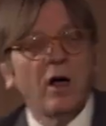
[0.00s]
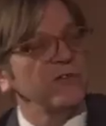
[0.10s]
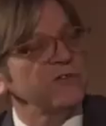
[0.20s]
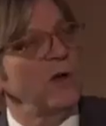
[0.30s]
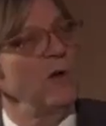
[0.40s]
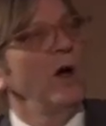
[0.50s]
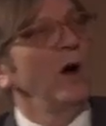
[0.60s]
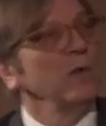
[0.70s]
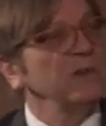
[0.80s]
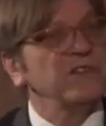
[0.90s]
also
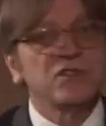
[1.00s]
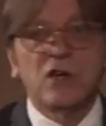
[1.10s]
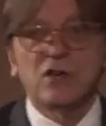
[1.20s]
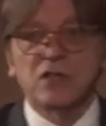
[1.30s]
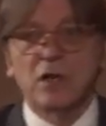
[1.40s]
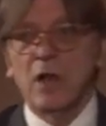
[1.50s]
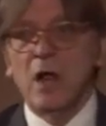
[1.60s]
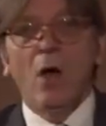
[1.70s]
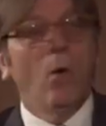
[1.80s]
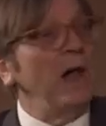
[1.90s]
on Winston Churchill.
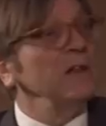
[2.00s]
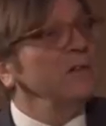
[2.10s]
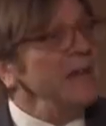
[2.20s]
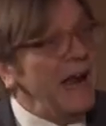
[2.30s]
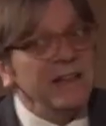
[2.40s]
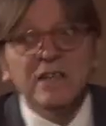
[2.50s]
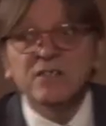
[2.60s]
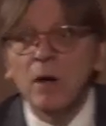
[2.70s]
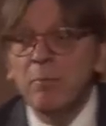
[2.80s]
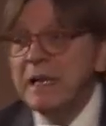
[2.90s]
Well, the reality
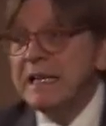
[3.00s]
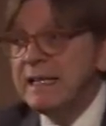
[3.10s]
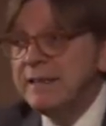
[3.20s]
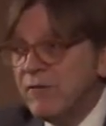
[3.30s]
is completely